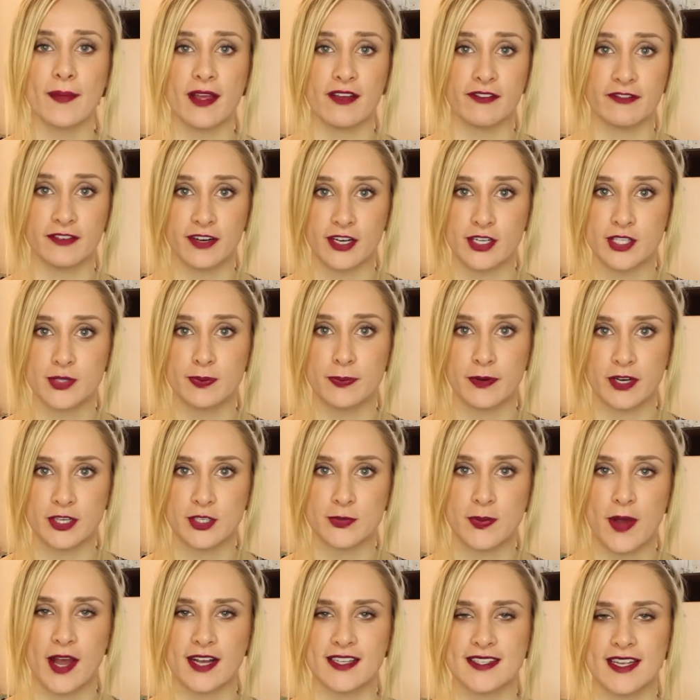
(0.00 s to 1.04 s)
my first
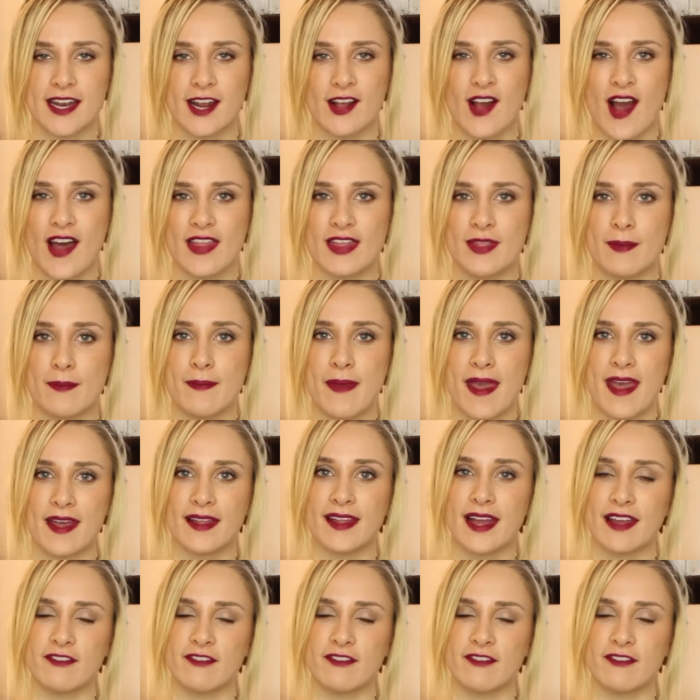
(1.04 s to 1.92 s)
Birchbox that I got the mail,